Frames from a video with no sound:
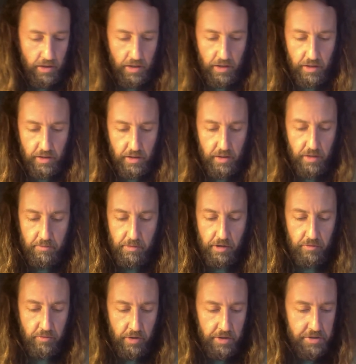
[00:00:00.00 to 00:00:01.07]
And then my
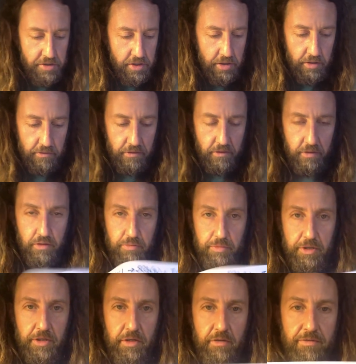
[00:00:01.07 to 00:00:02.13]
ratio is going to
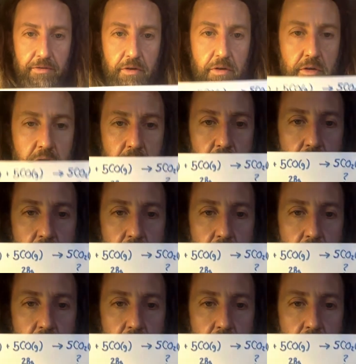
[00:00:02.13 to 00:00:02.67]
be different